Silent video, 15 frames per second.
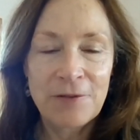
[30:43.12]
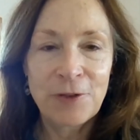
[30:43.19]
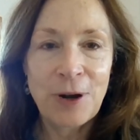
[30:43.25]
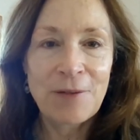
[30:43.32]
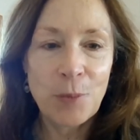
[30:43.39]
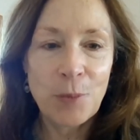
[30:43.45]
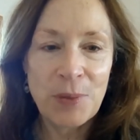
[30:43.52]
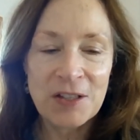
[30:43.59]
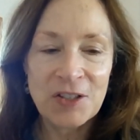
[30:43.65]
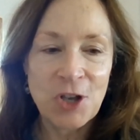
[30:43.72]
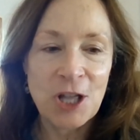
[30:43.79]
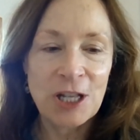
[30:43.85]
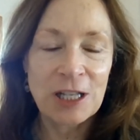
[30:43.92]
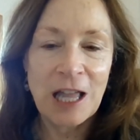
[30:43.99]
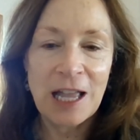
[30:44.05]
for everyone that's
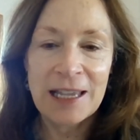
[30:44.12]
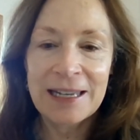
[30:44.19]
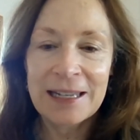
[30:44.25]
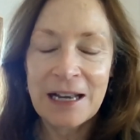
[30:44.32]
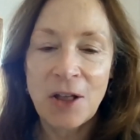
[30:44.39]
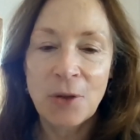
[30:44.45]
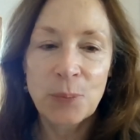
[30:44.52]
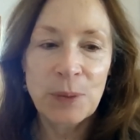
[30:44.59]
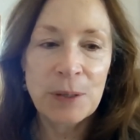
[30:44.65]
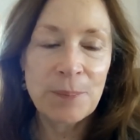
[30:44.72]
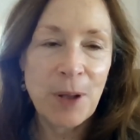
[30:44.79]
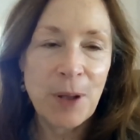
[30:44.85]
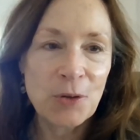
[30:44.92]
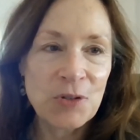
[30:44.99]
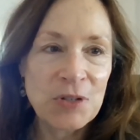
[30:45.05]
online, and I'll
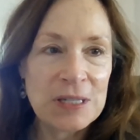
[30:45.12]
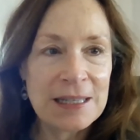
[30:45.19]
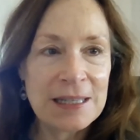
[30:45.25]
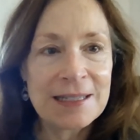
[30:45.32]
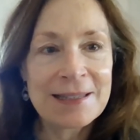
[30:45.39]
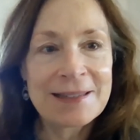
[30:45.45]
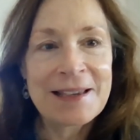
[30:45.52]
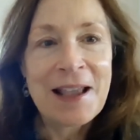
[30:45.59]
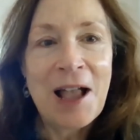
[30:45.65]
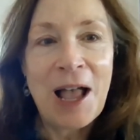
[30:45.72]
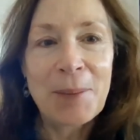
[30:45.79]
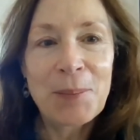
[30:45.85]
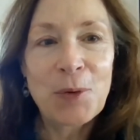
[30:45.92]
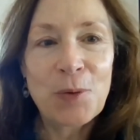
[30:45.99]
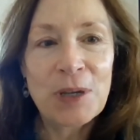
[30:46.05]
repost this,
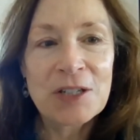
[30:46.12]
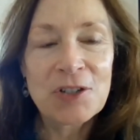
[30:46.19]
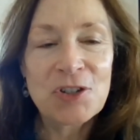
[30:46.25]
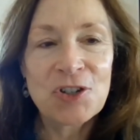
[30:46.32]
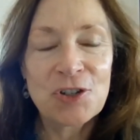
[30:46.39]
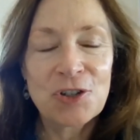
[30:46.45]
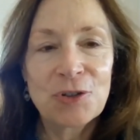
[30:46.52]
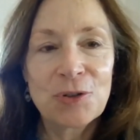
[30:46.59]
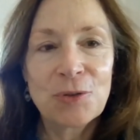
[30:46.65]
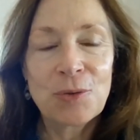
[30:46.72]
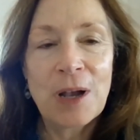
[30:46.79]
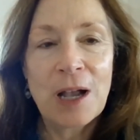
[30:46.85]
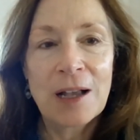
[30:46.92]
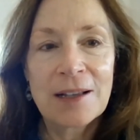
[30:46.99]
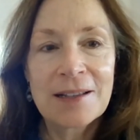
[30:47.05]
I'm going
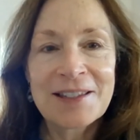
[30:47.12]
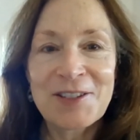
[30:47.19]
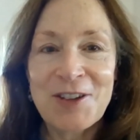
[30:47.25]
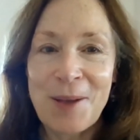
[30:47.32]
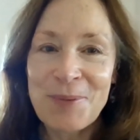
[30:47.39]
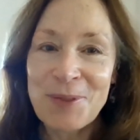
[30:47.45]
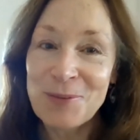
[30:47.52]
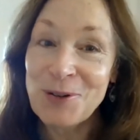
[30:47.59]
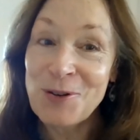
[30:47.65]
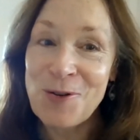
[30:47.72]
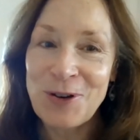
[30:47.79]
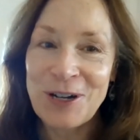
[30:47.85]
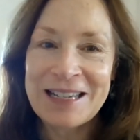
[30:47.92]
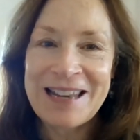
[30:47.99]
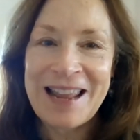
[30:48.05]
to stop the
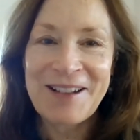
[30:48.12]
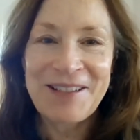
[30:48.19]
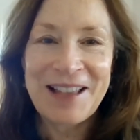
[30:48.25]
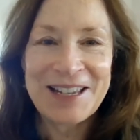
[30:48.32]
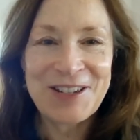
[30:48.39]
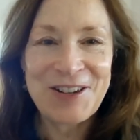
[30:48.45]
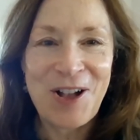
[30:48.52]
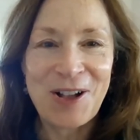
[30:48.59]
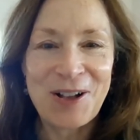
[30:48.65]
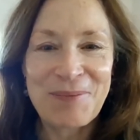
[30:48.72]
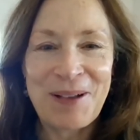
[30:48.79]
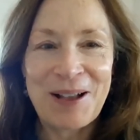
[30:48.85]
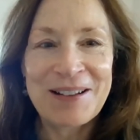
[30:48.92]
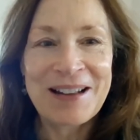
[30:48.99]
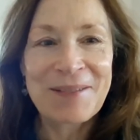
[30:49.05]
recording now and talk
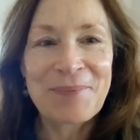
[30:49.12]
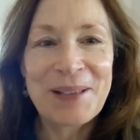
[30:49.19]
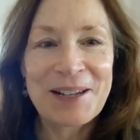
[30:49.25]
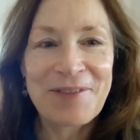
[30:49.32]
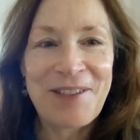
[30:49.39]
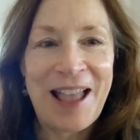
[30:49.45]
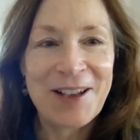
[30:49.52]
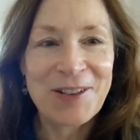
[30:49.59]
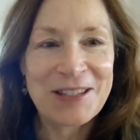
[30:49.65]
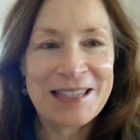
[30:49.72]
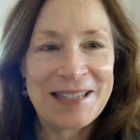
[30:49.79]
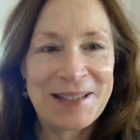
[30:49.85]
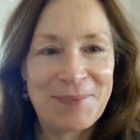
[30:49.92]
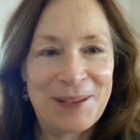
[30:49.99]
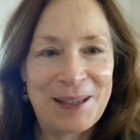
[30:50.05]
about a bit of
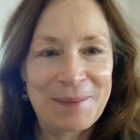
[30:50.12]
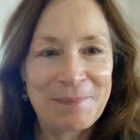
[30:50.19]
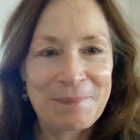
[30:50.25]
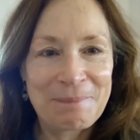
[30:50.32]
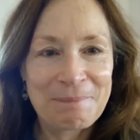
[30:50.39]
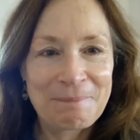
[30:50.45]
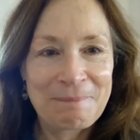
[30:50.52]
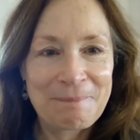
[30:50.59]
housekeeping.